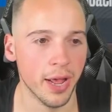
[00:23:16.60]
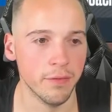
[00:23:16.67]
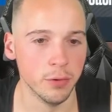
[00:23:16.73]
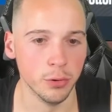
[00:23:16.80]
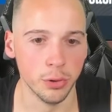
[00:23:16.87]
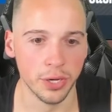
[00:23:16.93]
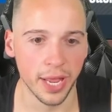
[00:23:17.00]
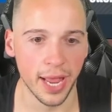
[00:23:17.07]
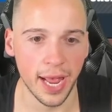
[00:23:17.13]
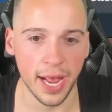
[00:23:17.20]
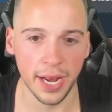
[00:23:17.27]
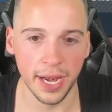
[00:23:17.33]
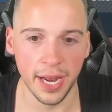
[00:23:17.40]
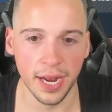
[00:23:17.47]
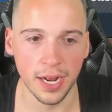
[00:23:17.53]
have a look
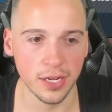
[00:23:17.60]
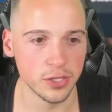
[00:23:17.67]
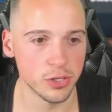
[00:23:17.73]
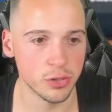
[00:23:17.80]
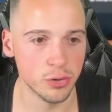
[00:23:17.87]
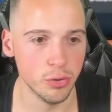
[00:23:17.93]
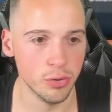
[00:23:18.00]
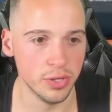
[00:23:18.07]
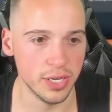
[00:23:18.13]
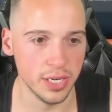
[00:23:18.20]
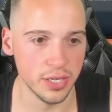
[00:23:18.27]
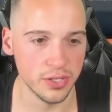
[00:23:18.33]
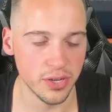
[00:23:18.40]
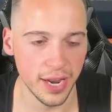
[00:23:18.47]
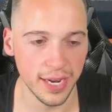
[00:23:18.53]
at how Scoot
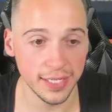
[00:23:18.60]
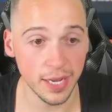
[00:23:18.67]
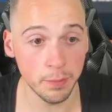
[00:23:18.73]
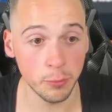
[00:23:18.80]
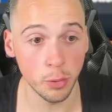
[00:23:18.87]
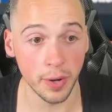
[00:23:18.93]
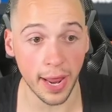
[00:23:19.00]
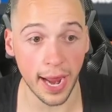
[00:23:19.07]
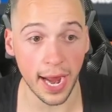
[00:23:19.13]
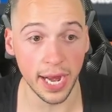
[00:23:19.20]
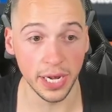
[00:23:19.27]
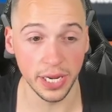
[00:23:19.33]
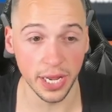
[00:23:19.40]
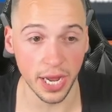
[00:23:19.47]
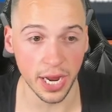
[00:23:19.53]
did. So he's up to an
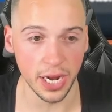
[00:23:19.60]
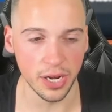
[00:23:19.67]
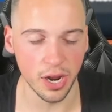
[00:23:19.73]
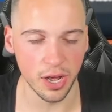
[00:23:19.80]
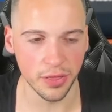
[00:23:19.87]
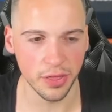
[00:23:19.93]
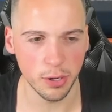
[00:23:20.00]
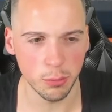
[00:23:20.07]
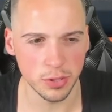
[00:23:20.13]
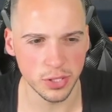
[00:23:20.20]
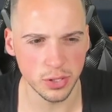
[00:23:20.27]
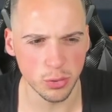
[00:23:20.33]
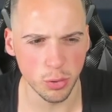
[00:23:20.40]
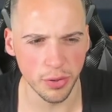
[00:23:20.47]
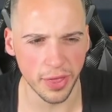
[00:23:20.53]
88. I think we
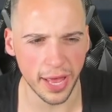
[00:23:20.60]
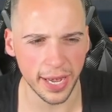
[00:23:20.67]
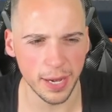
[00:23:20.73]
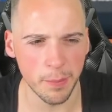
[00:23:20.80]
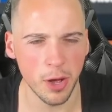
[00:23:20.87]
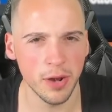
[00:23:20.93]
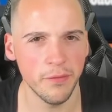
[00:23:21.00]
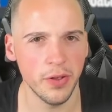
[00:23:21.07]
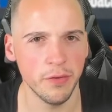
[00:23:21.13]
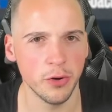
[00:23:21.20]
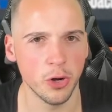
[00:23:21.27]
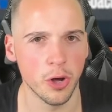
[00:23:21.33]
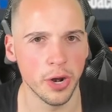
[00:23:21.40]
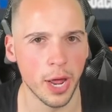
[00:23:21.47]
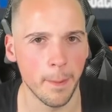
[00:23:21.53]
saw that. He might have
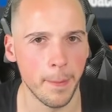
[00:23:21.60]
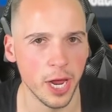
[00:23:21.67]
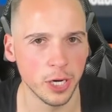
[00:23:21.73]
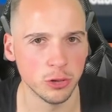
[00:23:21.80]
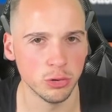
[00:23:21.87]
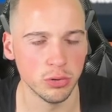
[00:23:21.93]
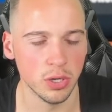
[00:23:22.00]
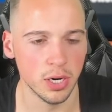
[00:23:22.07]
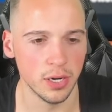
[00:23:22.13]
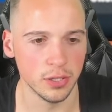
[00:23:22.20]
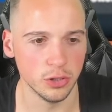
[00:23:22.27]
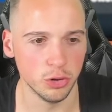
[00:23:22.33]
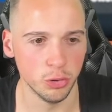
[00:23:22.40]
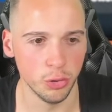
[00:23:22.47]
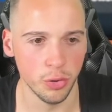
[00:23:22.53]
even gone up extra
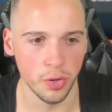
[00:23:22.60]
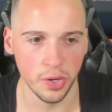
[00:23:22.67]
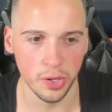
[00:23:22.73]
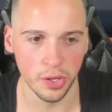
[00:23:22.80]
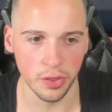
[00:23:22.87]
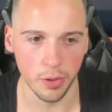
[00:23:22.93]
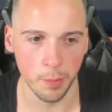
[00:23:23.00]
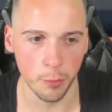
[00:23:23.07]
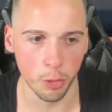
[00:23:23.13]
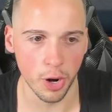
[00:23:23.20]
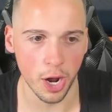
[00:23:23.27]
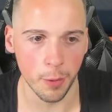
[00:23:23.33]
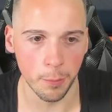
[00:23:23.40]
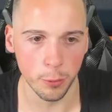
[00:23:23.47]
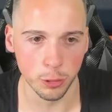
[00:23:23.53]
due to the
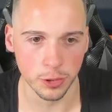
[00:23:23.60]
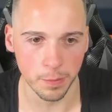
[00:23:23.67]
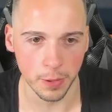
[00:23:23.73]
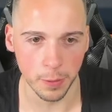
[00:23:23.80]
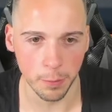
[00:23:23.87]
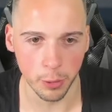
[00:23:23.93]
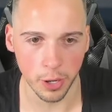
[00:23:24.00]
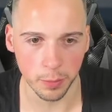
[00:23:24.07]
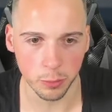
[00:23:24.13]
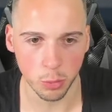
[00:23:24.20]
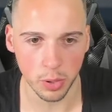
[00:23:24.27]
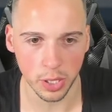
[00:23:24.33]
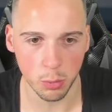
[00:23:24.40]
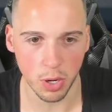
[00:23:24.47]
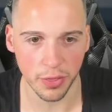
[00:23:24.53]
morale boost, but he put up
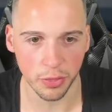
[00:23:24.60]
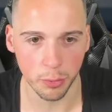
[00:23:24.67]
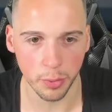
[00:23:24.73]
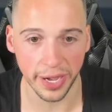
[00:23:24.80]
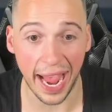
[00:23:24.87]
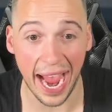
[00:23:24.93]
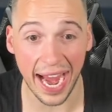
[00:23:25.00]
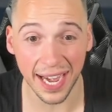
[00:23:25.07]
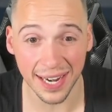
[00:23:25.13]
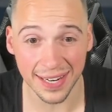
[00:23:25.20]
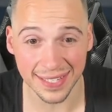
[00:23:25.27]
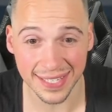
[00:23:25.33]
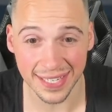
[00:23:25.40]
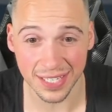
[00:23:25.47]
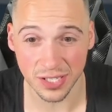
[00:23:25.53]
21, 3, 8
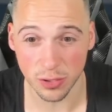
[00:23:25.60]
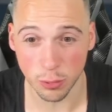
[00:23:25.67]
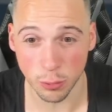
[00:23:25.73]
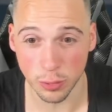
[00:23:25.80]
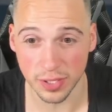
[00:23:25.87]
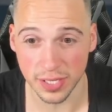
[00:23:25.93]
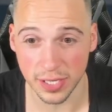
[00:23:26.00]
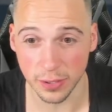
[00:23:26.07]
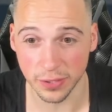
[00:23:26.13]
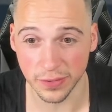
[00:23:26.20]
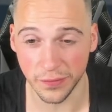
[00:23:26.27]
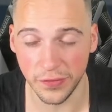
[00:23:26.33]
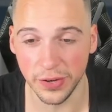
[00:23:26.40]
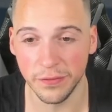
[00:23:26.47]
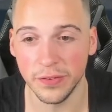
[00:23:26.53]
assists, 2 steals,
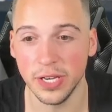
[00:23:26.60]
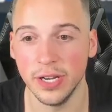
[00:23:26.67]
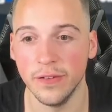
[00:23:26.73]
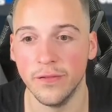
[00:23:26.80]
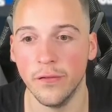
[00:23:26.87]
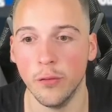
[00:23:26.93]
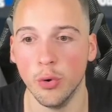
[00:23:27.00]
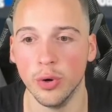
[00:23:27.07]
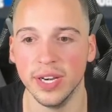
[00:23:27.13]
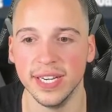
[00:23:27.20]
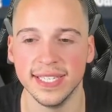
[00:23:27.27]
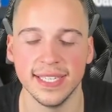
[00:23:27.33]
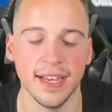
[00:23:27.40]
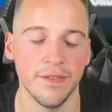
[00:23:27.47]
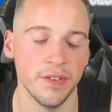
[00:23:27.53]
50, 40,
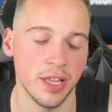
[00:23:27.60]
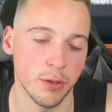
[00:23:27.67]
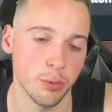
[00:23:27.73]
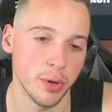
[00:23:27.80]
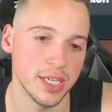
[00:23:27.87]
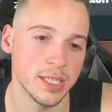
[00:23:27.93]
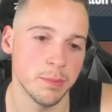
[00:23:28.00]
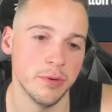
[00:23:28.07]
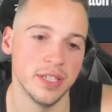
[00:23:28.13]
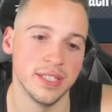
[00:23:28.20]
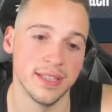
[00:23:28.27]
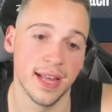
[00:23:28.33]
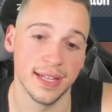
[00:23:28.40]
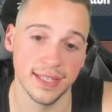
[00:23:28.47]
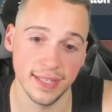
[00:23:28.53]
73
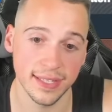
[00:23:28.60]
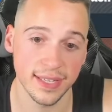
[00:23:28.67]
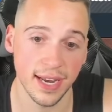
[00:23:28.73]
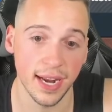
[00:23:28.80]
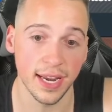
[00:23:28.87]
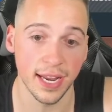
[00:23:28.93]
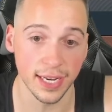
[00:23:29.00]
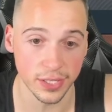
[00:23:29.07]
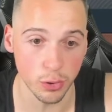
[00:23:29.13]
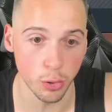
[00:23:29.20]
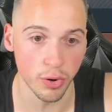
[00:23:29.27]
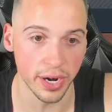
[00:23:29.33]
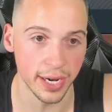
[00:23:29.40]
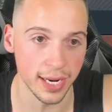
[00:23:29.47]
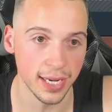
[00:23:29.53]
splits. That's insane.
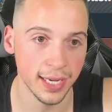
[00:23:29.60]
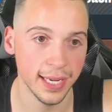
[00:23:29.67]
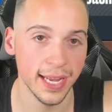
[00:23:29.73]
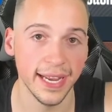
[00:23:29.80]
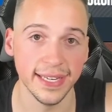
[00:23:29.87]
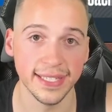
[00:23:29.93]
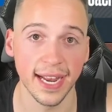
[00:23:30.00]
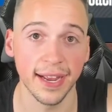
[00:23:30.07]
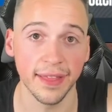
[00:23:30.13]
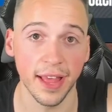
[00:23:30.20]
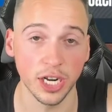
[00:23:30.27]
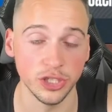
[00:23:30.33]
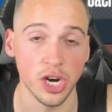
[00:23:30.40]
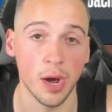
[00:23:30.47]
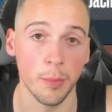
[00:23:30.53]
He's taken
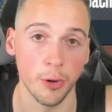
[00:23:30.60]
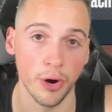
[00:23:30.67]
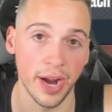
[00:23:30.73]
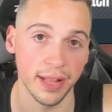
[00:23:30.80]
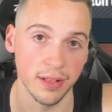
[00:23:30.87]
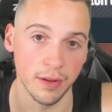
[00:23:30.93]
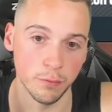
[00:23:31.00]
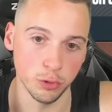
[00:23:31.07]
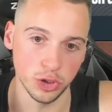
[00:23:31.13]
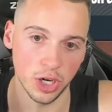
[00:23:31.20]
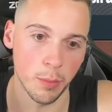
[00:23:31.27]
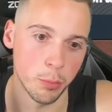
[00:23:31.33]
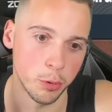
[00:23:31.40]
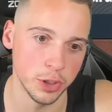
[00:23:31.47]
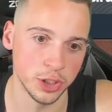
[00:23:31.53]
that Ja Morant level
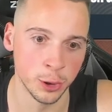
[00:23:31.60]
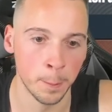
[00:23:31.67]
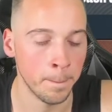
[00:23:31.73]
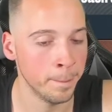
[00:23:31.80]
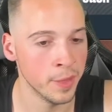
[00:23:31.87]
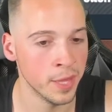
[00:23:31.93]
jump, which